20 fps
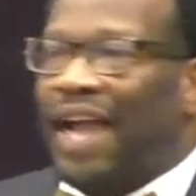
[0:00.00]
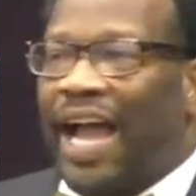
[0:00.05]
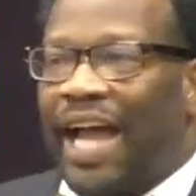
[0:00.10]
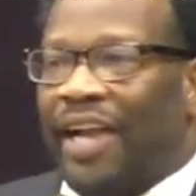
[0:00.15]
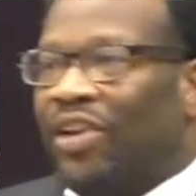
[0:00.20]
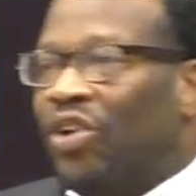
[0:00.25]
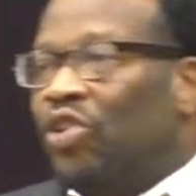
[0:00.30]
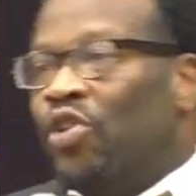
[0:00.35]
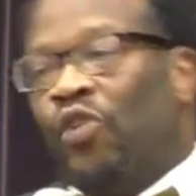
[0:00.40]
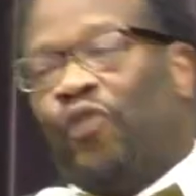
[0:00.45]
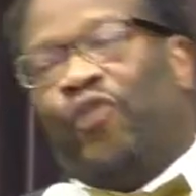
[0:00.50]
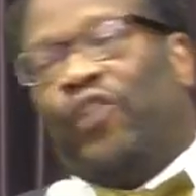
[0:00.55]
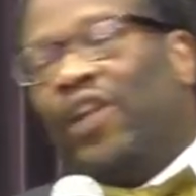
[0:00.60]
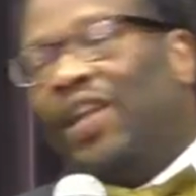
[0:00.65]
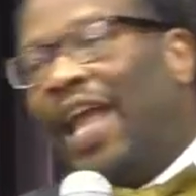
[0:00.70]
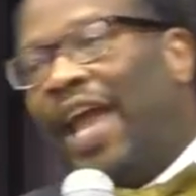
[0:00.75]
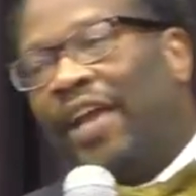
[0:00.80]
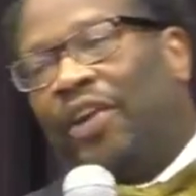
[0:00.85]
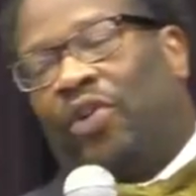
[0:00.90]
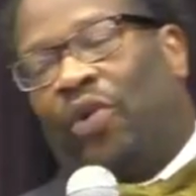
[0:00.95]
I know you
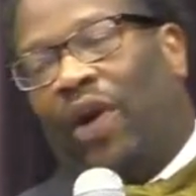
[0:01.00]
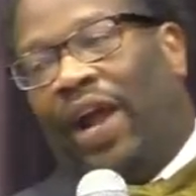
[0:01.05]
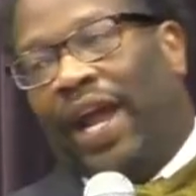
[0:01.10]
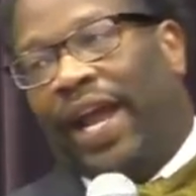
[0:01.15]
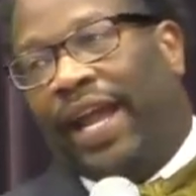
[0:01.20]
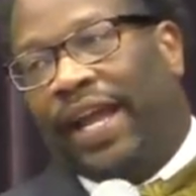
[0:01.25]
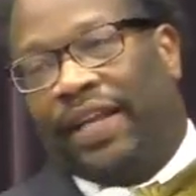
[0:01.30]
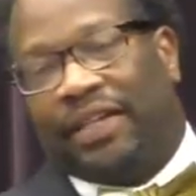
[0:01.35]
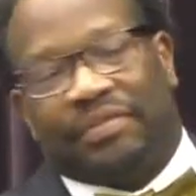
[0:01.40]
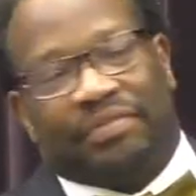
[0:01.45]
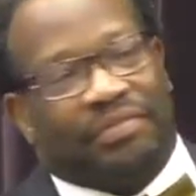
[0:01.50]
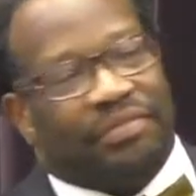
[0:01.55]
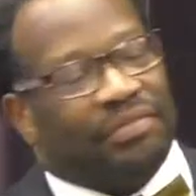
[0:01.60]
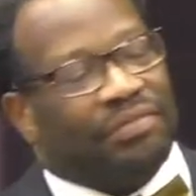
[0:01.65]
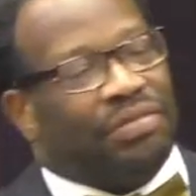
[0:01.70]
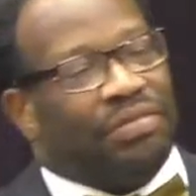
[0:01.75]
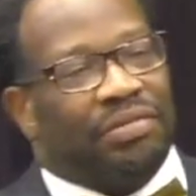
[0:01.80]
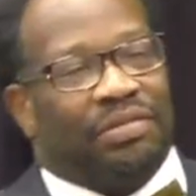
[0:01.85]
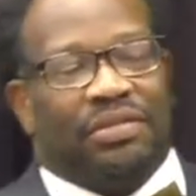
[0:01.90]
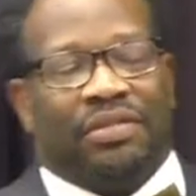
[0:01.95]
feel like
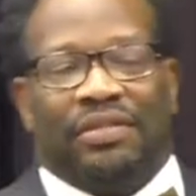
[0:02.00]
crying.